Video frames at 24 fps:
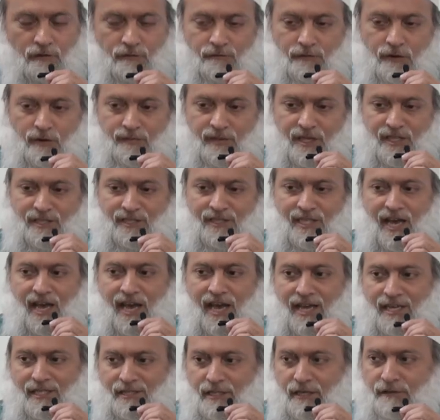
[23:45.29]
from the
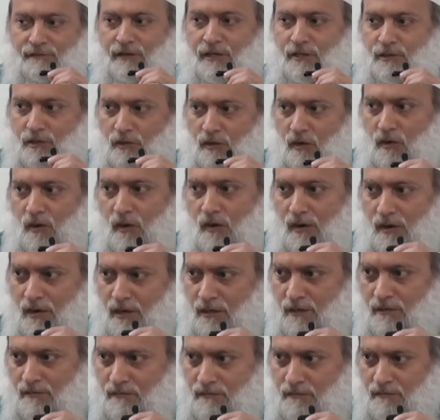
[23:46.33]
signs of his
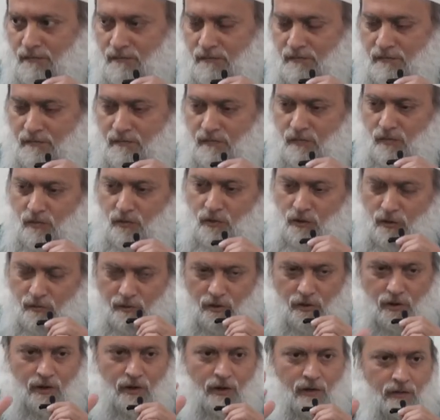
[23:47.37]
Lord,
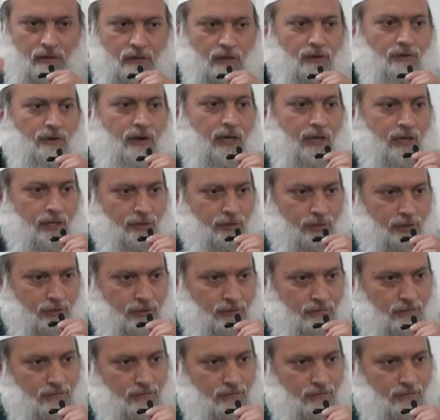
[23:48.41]
Kubra, the greatest.